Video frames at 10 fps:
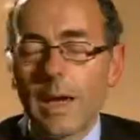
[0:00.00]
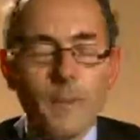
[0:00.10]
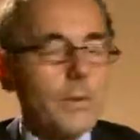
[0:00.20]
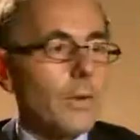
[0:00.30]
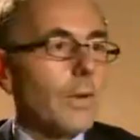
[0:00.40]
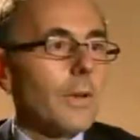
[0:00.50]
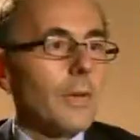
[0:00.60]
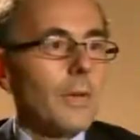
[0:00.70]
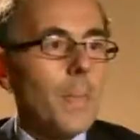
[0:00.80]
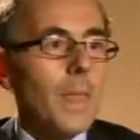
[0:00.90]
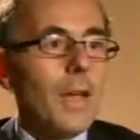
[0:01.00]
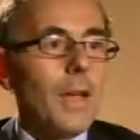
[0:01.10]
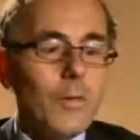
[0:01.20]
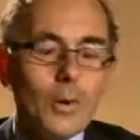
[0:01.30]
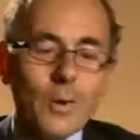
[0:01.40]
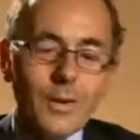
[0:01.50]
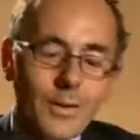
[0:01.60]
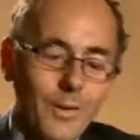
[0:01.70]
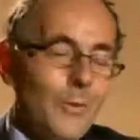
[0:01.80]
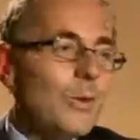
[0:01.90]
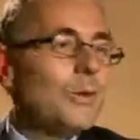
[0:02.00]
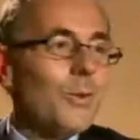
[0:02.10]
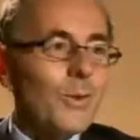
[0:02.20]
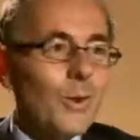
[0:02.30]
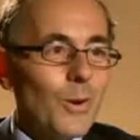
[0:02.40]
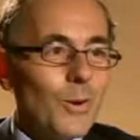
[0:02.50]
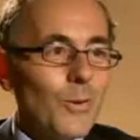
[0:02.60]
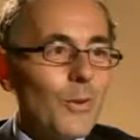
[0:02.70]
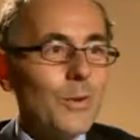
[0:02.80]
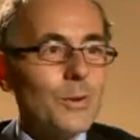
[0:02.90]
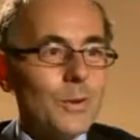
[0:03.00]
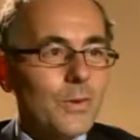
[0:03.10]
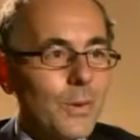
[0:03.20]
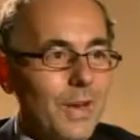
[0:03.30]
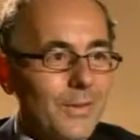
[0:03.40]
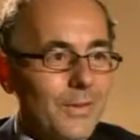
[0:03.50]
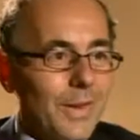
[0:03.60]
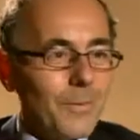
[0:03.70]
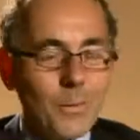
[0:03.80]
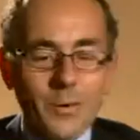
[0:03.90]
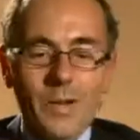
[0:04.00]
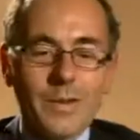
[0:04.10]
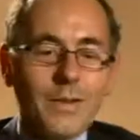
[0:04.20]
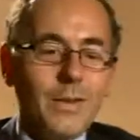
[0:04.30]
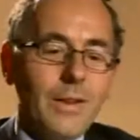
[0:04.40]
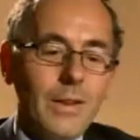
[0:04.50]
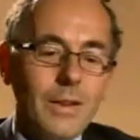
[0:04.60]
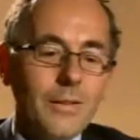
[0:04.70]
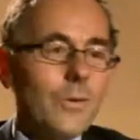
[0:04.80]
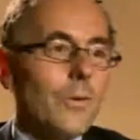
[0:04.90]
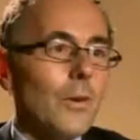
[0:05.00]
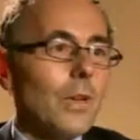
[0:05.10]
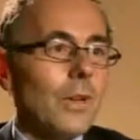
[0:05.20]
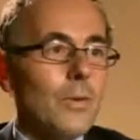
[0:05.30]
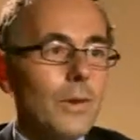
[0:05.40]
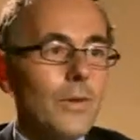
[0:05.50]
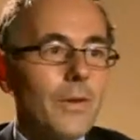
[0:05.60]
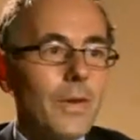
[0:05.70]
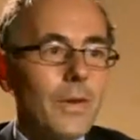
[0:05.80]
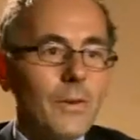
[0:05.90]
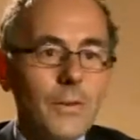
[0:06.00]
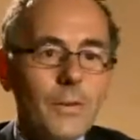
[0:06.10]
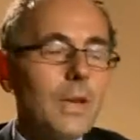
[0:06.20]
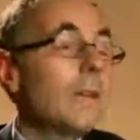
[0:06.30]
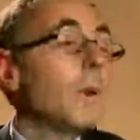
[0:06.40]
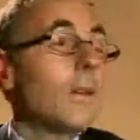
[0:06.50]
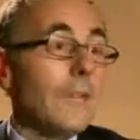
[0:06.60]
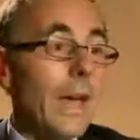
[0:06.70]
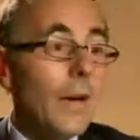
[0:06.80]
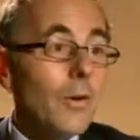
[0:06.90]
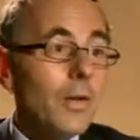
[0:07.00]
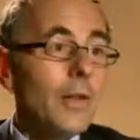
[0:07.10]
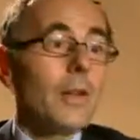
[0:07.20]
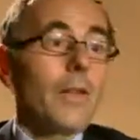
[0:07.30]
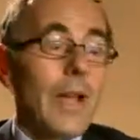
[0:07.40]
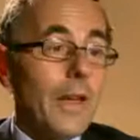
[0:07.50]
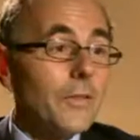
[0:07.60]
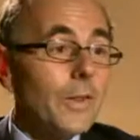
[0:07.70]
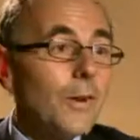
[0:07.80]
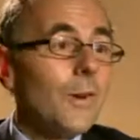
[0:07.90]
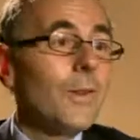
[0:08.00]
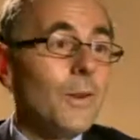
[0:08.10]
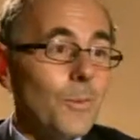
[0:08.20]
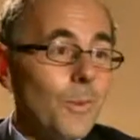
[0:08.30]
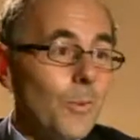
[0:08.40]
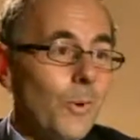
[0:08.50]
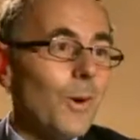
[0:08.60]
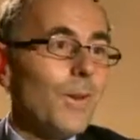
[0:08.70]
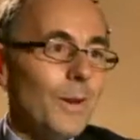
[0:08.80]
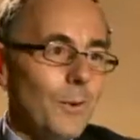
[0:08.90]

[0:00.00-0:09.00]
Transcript: Absolutely. If you looked at the futures curve of interest rates, they've predicted an interest rate increase 15 months out, last year, the year before, and